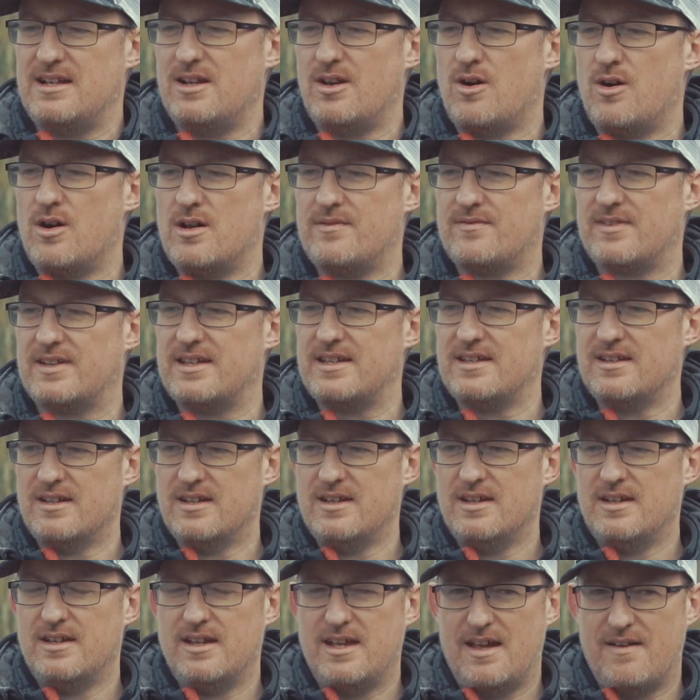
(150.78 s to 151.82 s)
lively
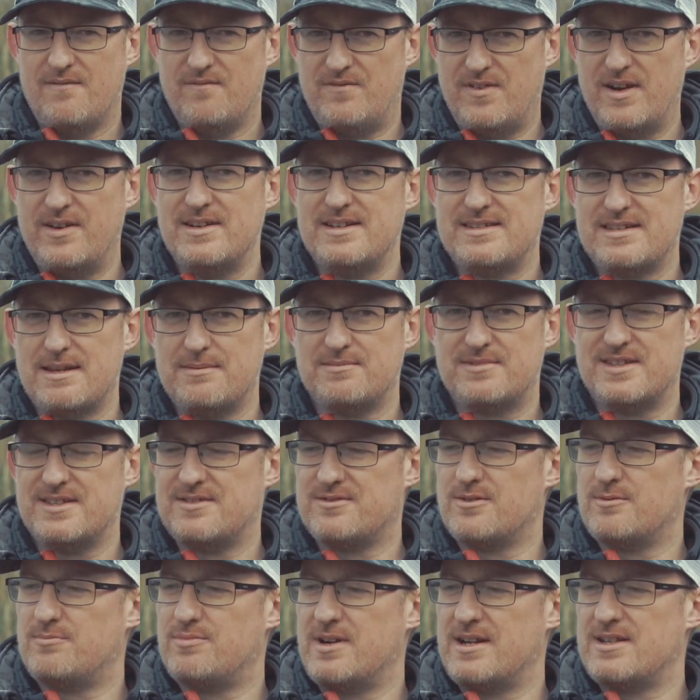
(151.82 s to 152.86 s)
and very tempting
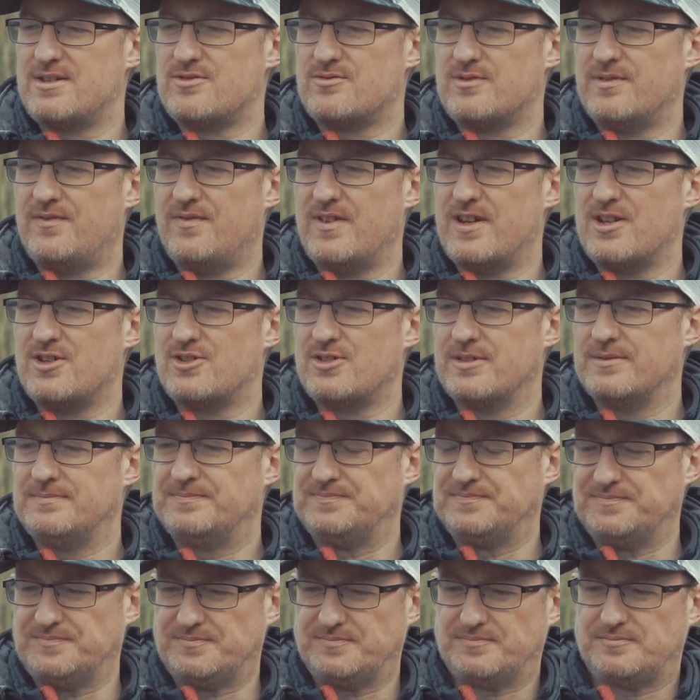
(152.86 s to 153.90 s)
to a predatory fish.
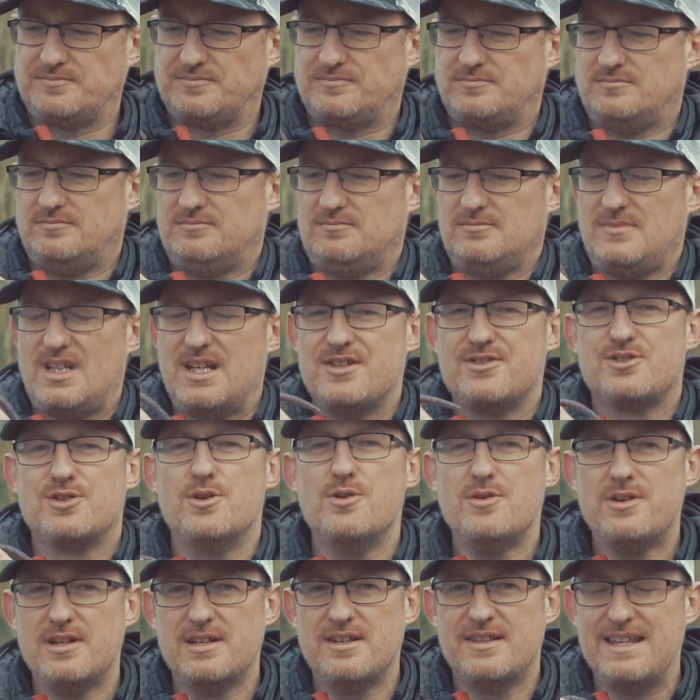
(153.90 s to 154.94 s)

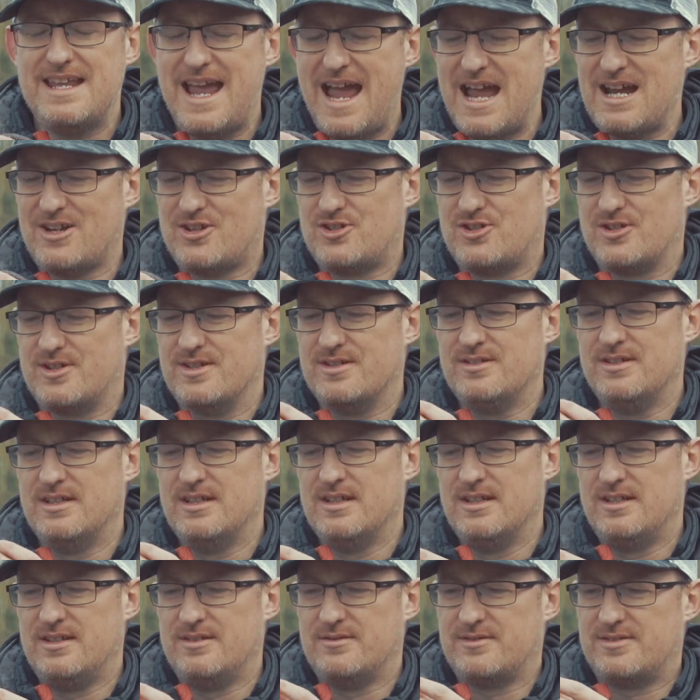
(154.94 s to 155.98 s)
Talking of the action,
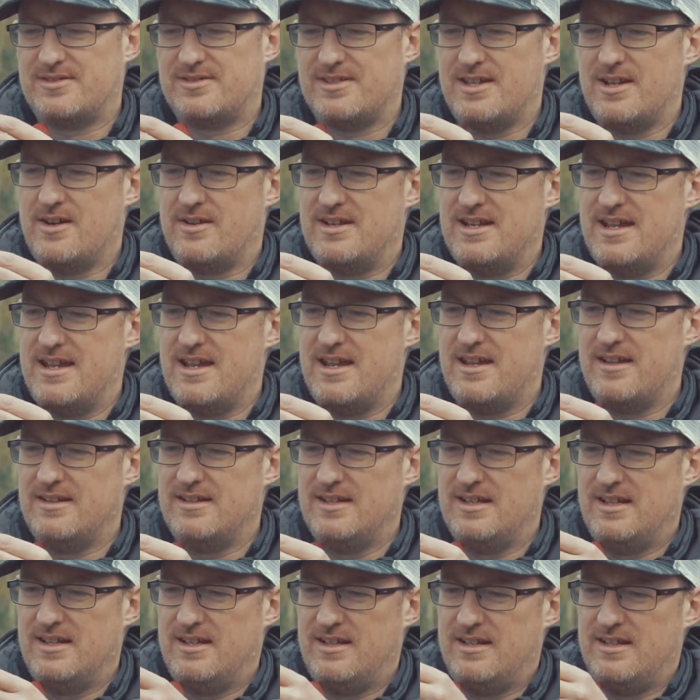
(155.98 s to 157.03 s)
you'll see on here
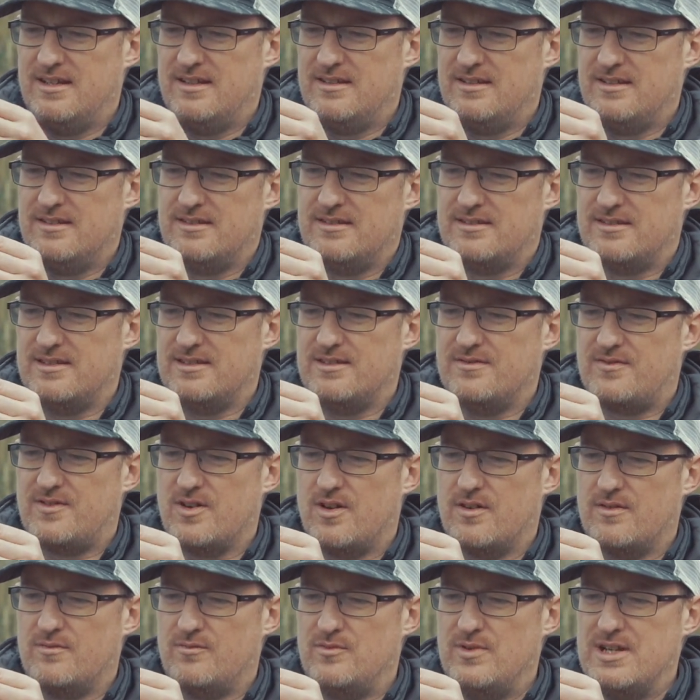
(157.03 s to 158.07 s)
that you've
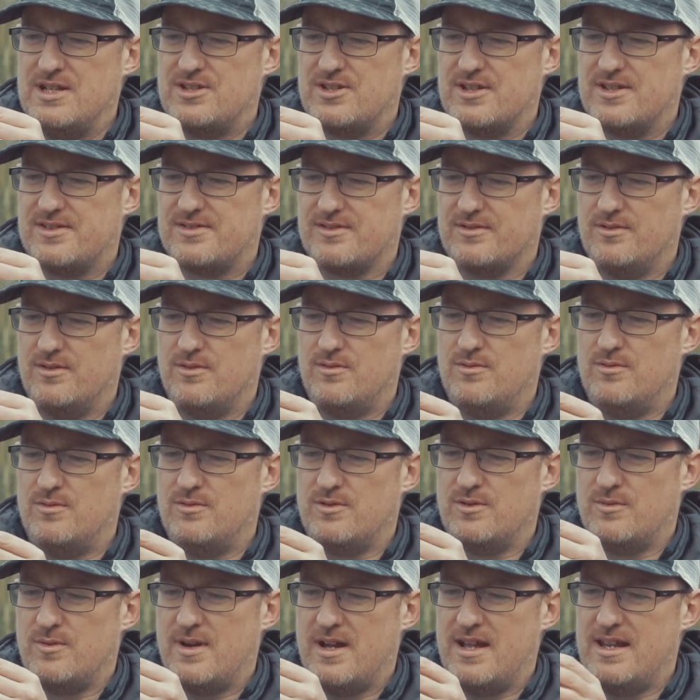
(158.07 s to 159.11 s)
got ridges all
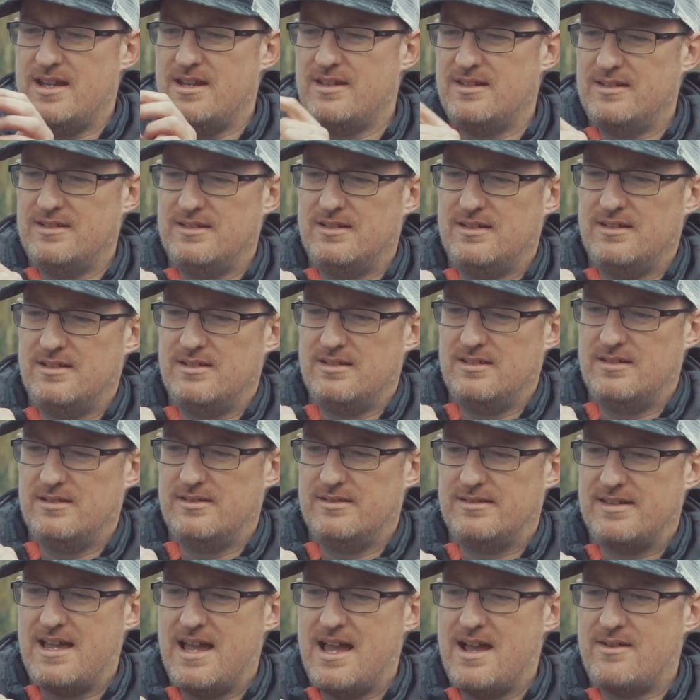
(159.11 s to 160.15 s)
the way
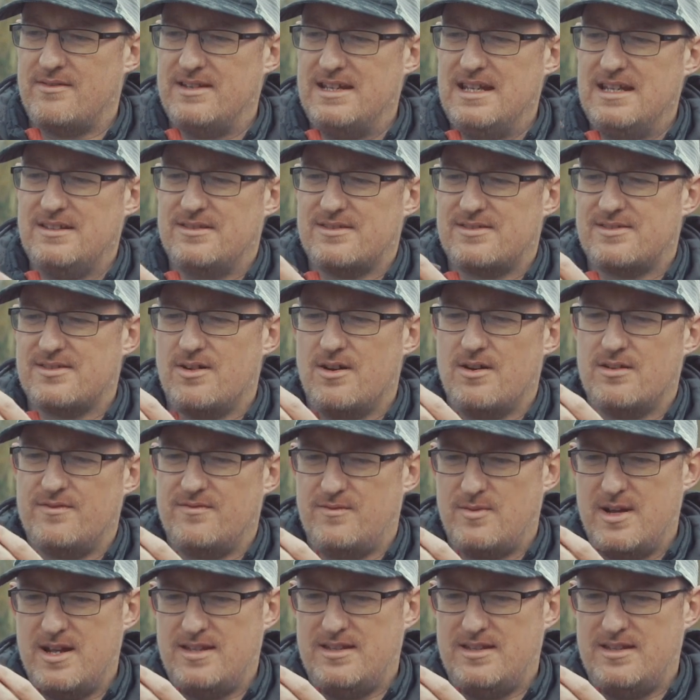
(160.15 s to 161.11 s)
down either side of where